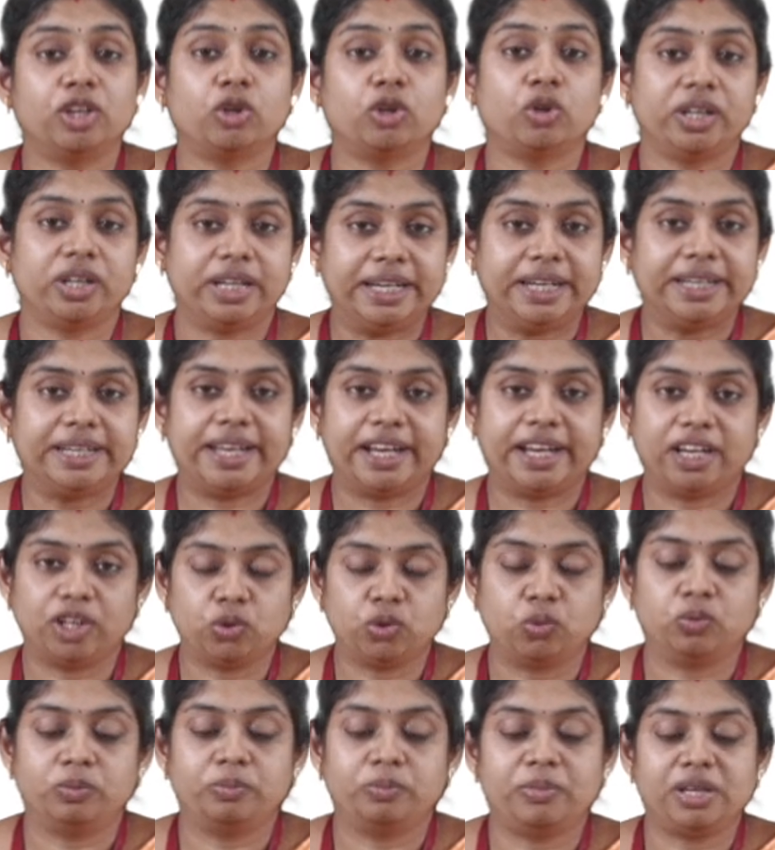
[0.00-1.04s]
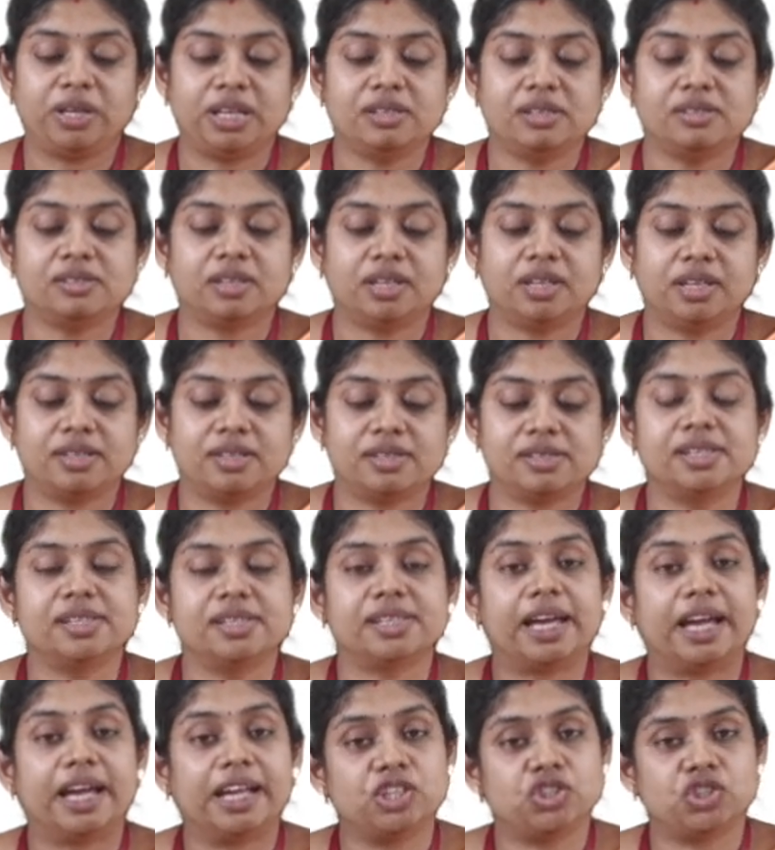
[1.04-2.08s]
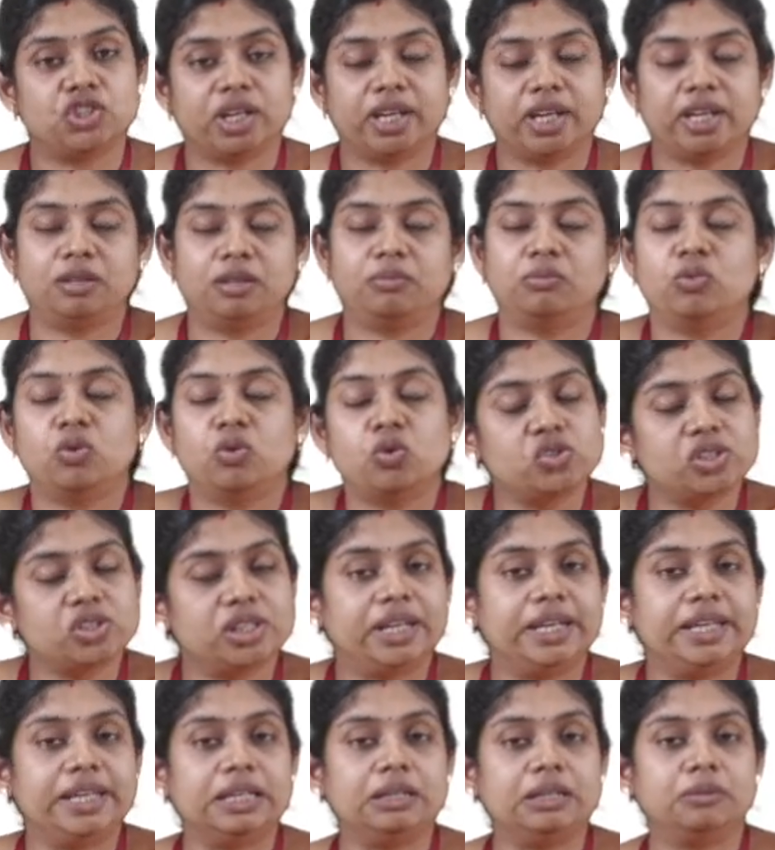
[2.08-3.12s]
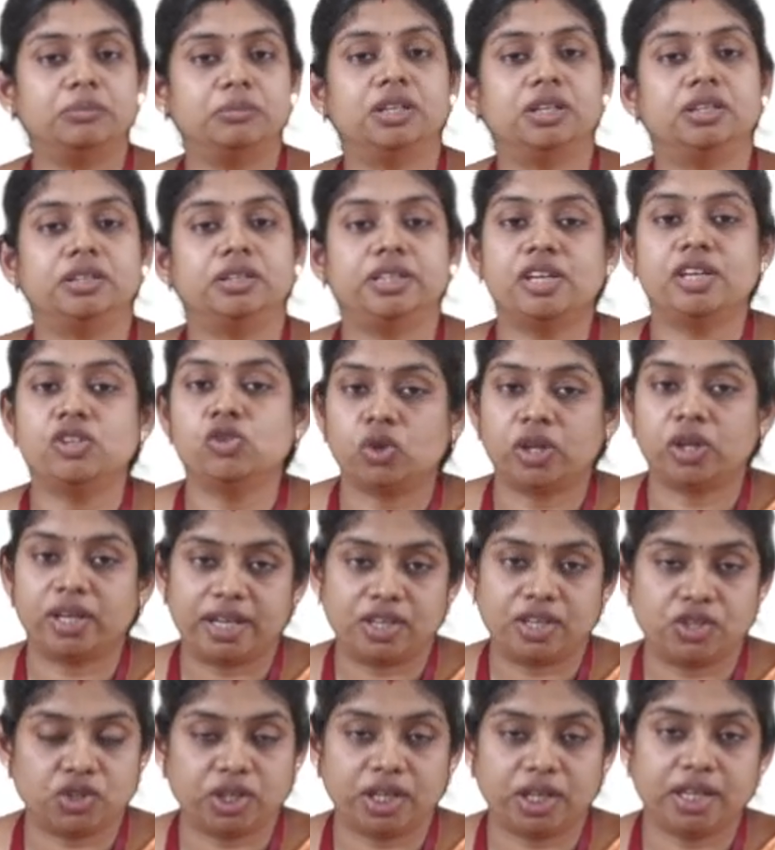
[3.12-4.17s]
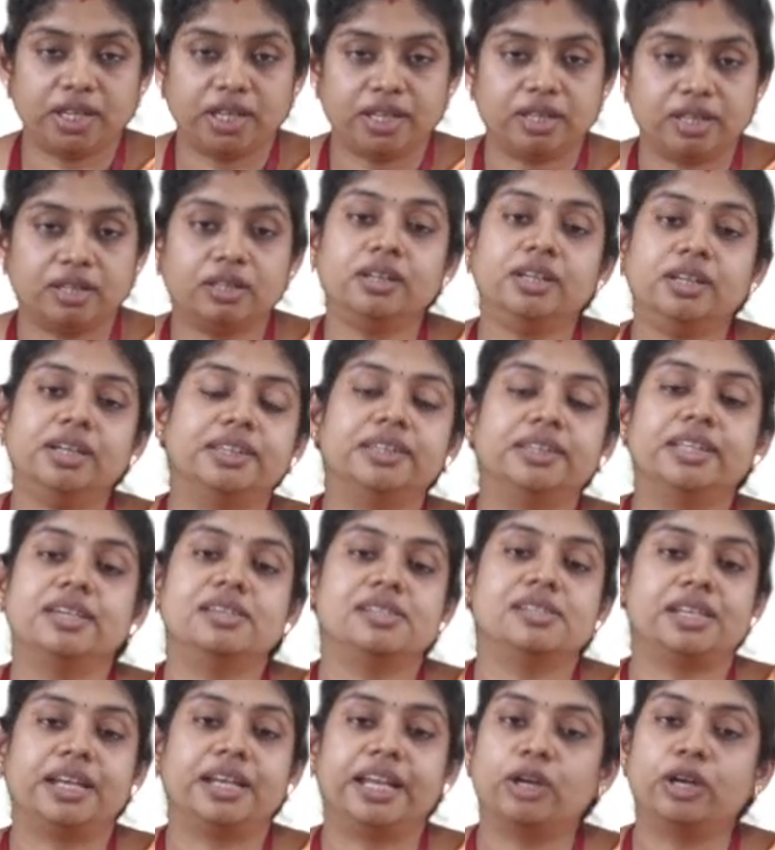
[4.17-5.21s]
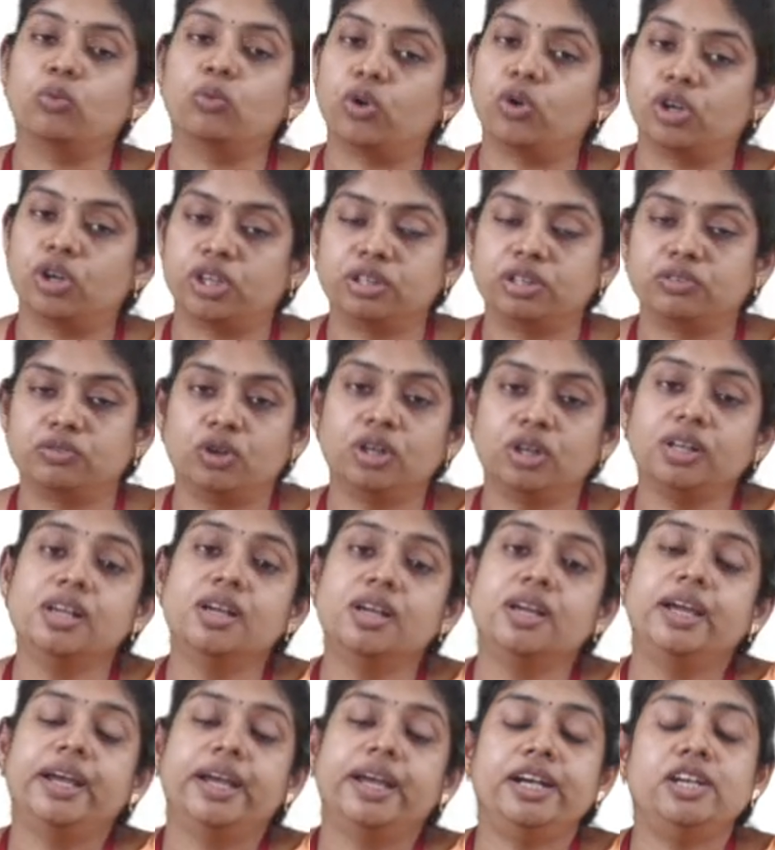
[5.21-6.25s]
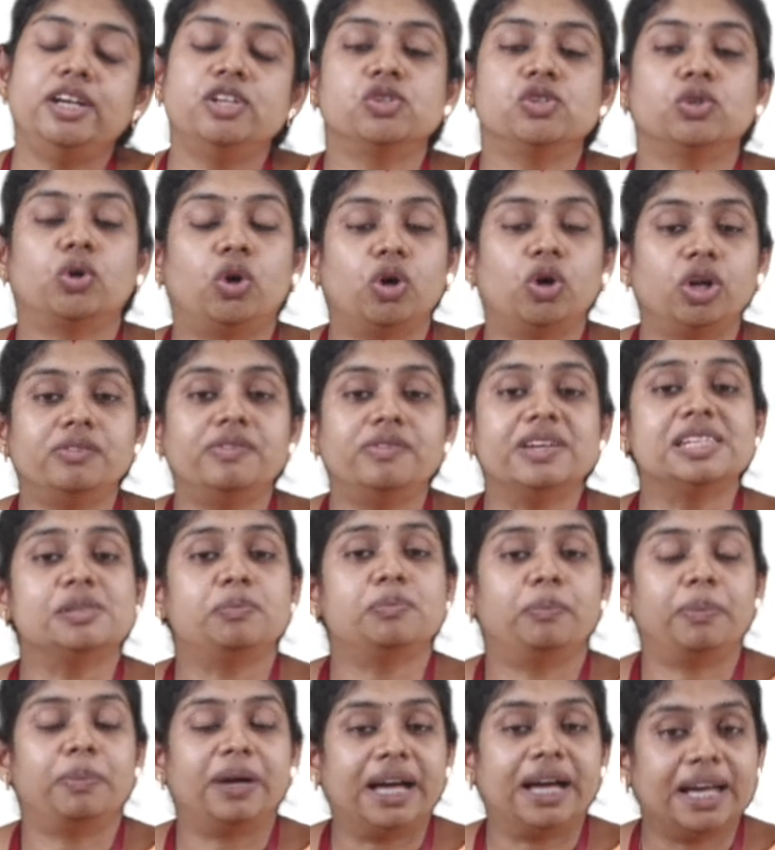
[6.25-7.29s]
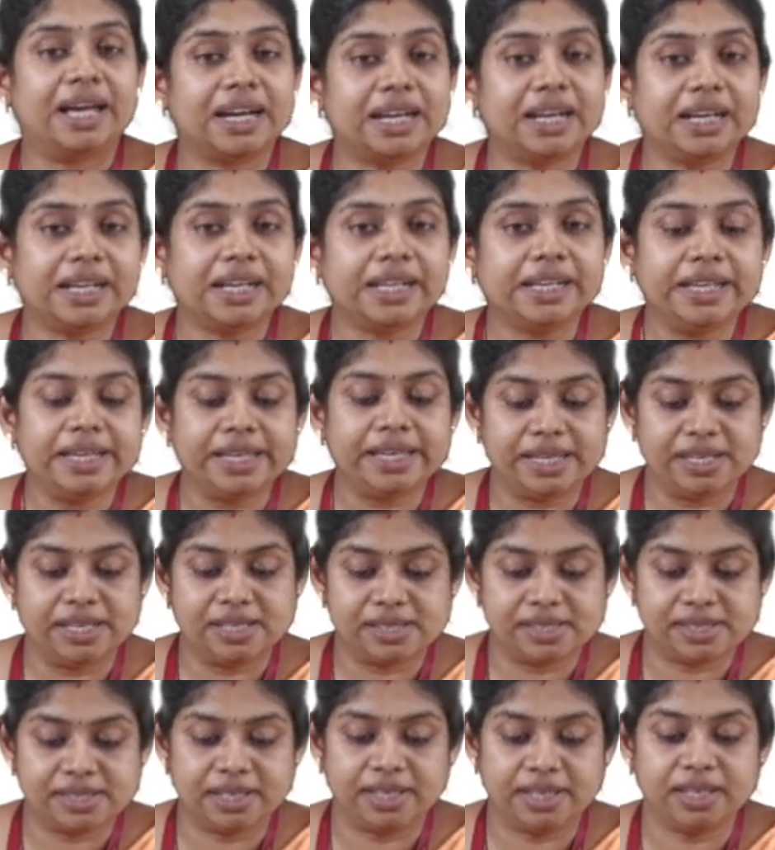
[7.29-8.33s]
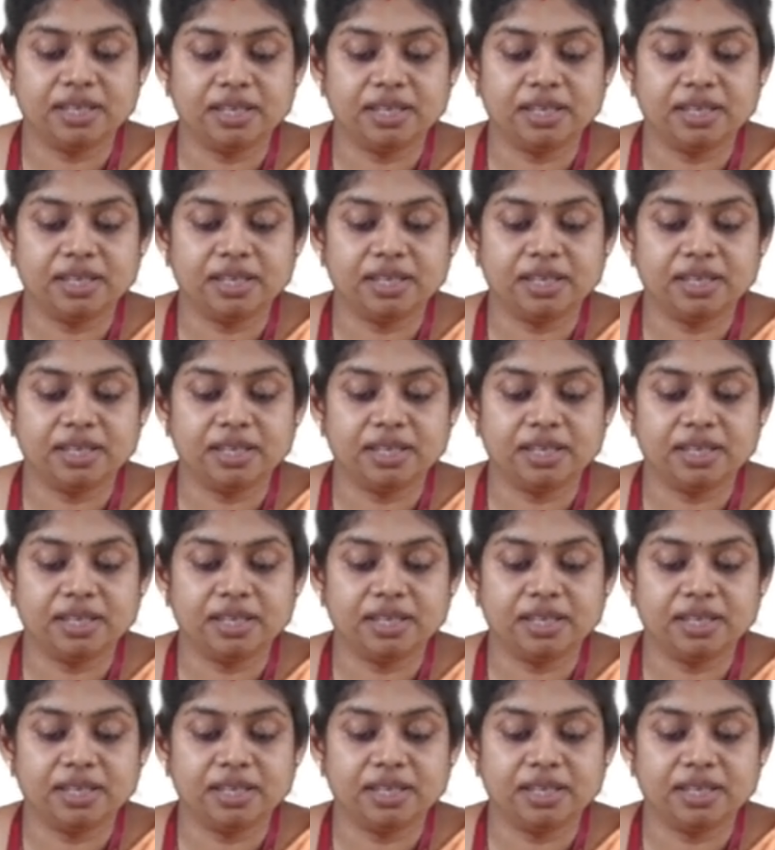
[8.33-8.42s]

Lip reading: it can do? Means, in the sense, agile. Mostly things are agile here. Nothing is like waterfall. It is always parallelly in sync.